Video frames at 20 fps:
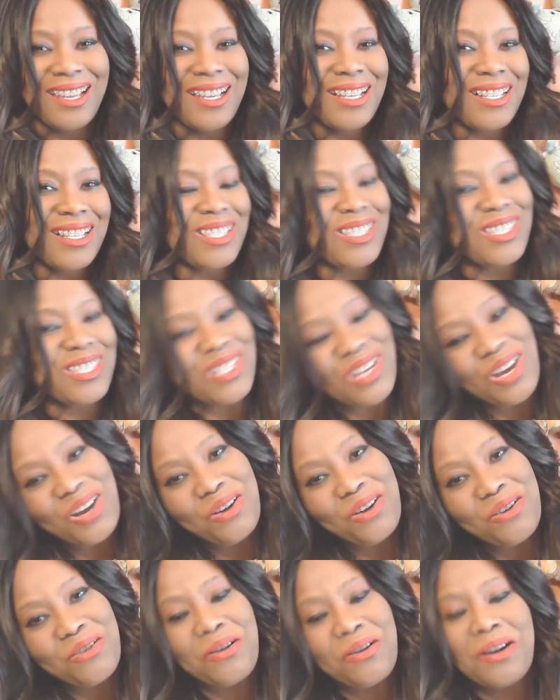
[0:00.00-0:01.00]

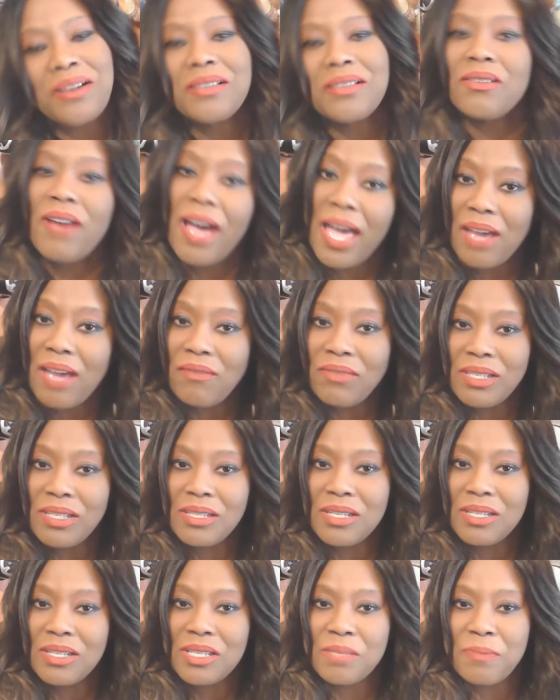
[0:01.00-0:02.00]
So I have a
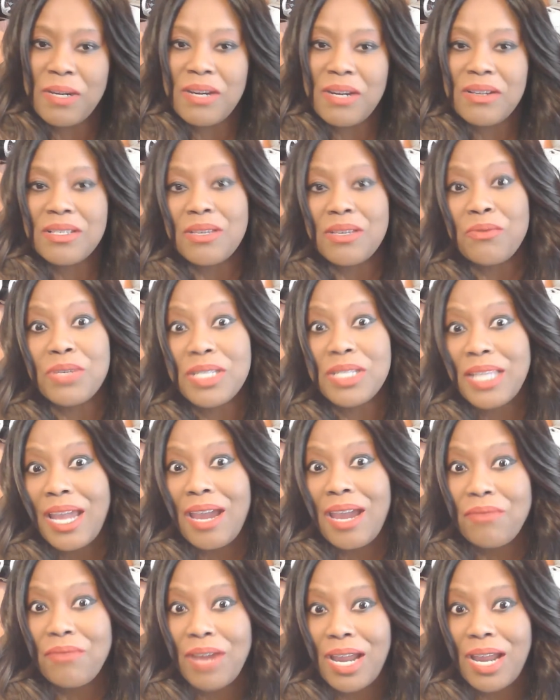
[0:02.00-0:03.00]
little experience. I wish they
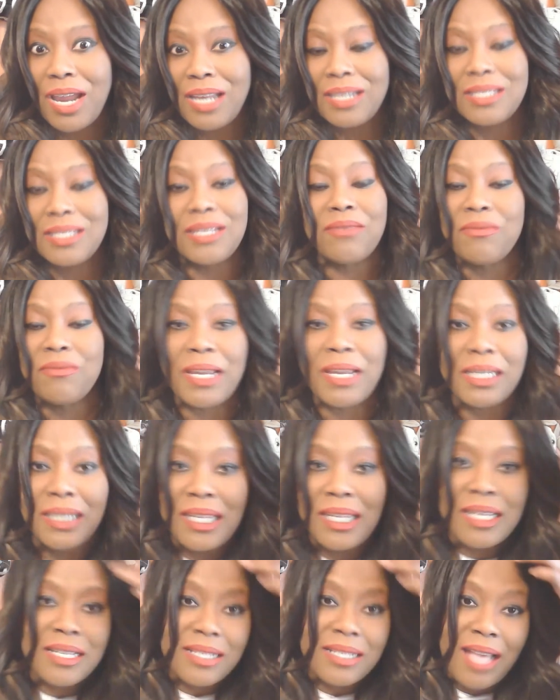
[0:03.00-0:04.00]
had reality TV back
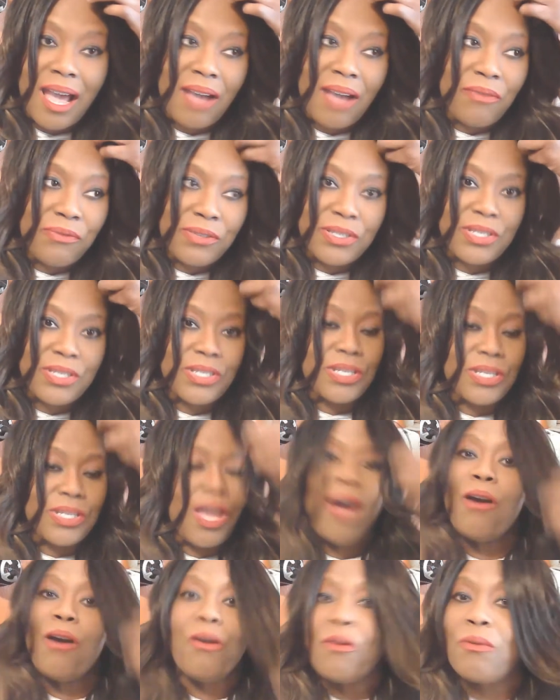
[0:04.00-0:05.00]
then, because I for
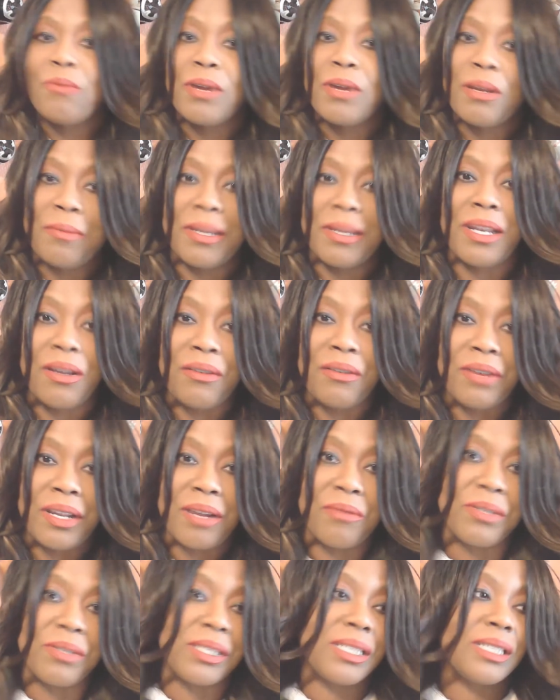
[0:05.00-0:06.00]
sure would have been on
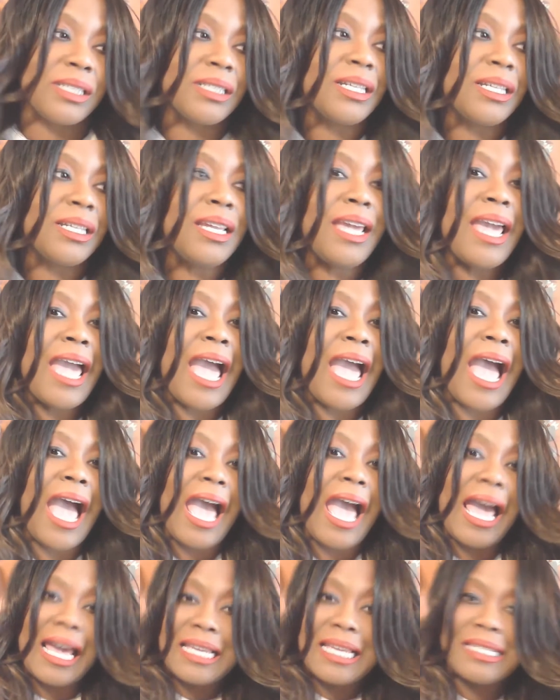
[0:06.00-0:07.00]
there with the
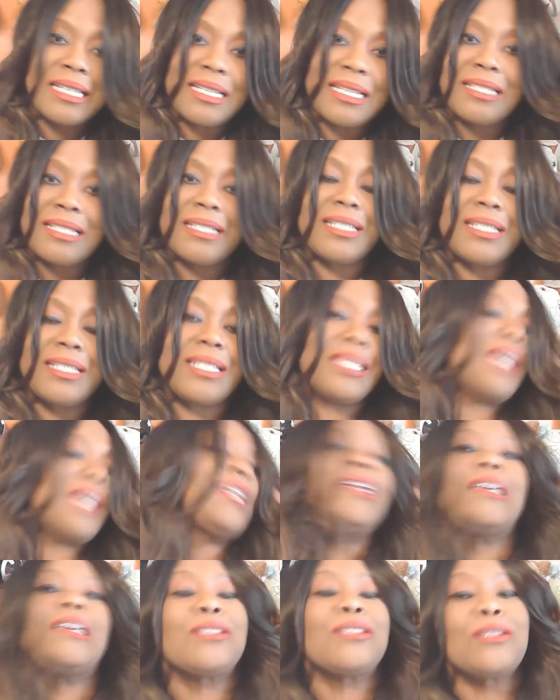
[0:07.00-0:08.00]
hijinks and
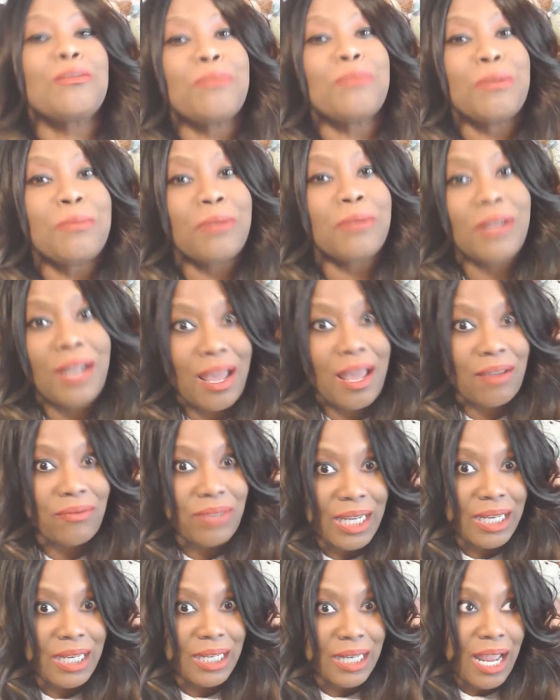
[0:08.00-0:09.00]
shenanigans of the people that I've
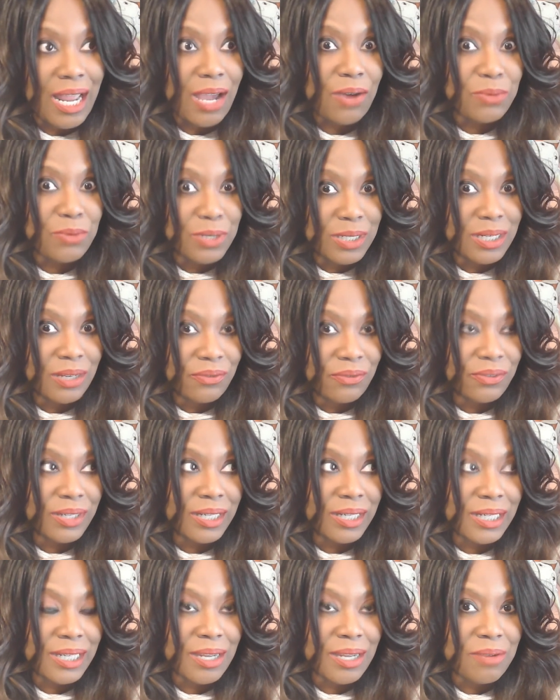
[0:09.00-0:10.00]
dated. I would
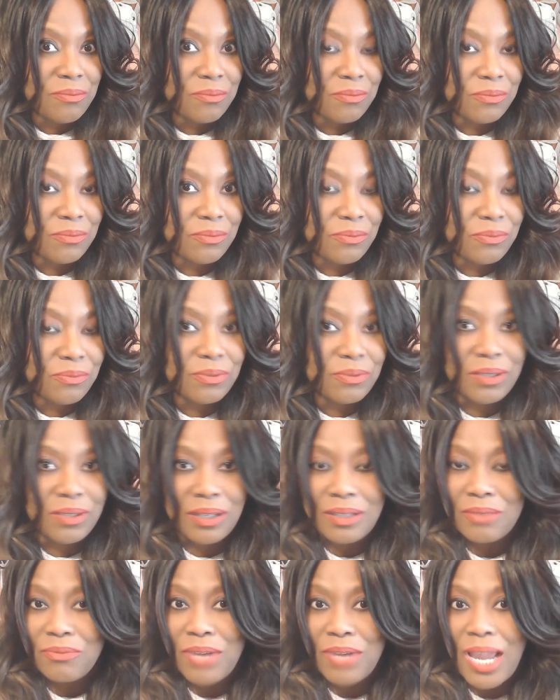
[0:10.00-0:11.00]
definitely am
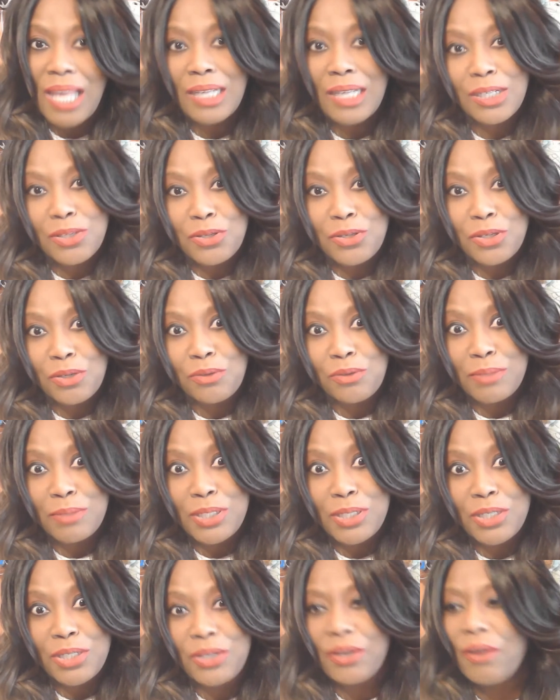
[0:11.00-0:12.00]
reality show
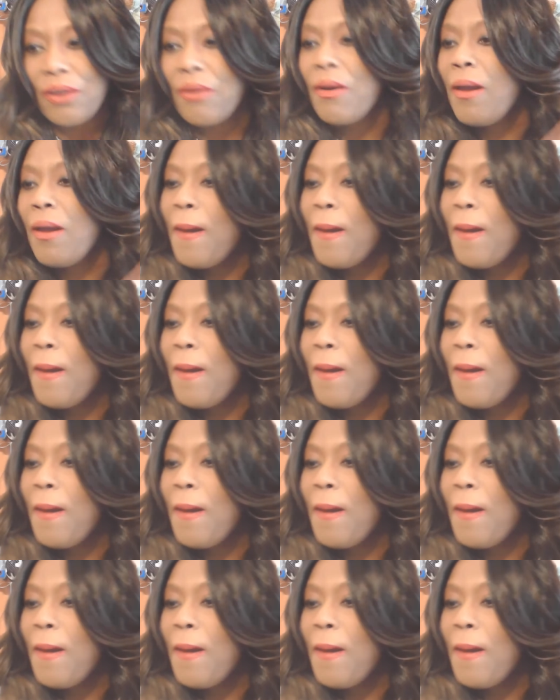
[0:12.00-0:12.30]
material.